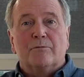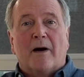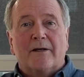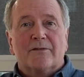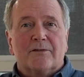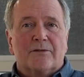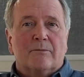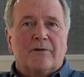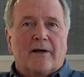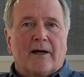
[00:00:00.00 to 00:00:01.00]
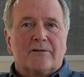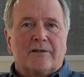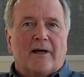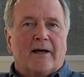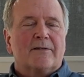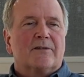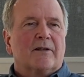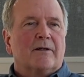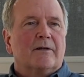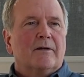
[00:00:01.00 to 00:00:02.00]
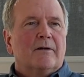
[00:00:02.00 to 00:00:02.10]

my system to actually assay,